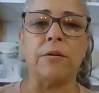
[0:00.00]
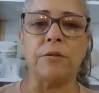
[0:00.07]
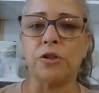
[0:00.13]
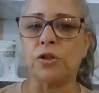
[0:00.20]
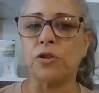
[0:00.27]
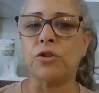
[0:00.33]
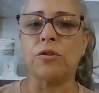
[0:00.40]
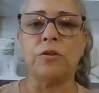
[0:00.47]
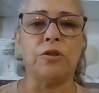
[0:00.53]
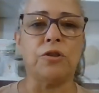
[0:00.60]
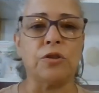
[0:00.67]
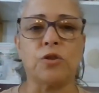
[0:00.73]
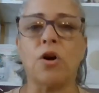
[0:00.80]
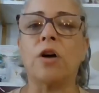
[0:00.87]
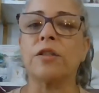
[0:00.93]
You
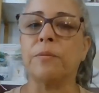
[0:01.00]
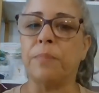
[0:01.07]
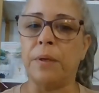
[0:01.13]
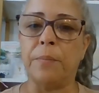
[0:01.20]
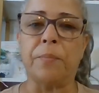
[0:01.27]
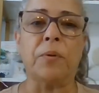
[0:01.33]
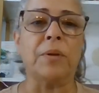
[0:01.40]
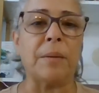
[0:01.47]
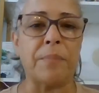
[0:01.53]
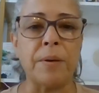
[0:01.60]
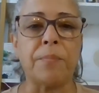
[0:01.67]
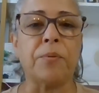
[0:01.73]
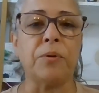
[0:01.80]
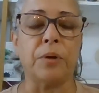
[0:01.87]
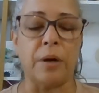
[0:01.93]
should talk to people, let
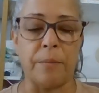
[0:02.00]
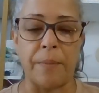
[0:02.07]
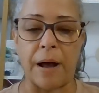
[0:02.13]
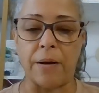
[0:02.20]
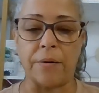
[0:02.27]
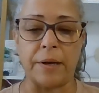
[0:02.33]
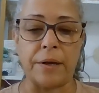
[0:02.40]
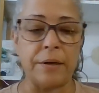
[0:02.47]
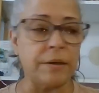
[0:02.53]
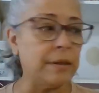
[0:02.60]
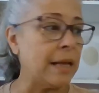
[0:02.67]
people know about it.